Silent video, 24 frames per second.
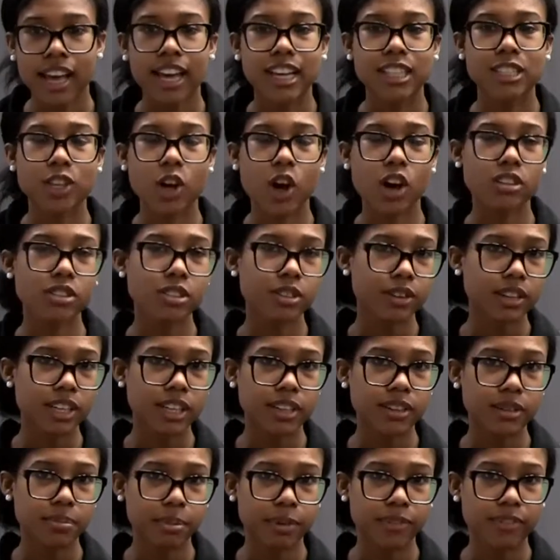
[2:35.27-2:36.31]
It's also
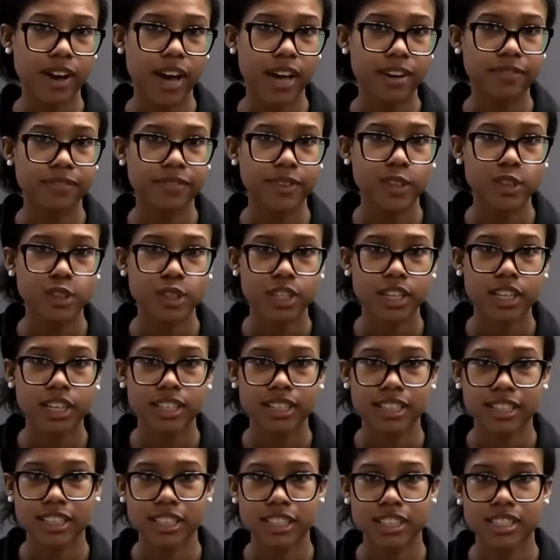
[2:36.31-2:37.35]
going to provide future
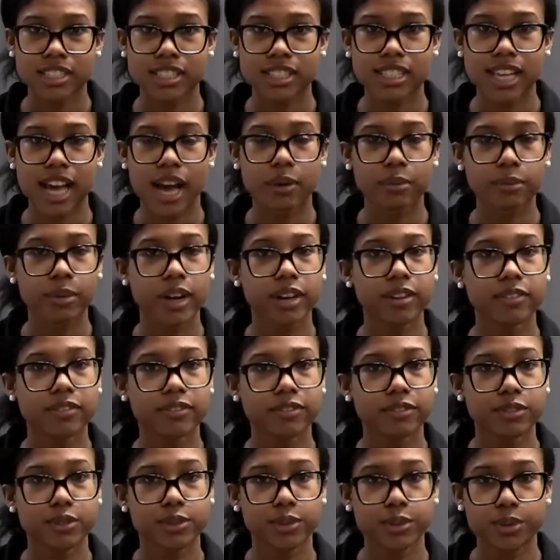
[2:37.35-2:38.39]
conditions that run
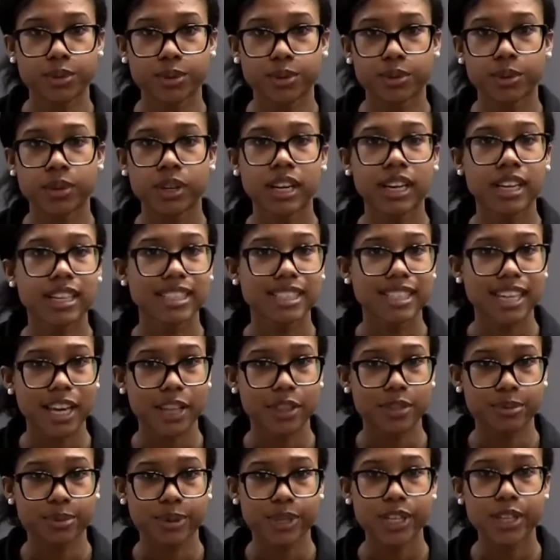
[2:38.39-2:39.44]
through
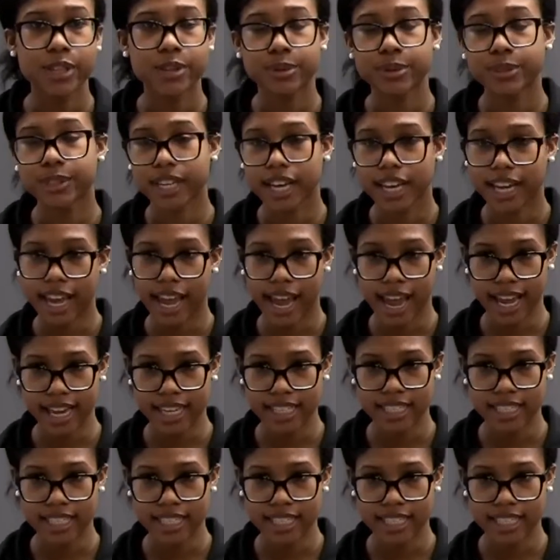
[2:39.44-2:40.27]
day 3 through day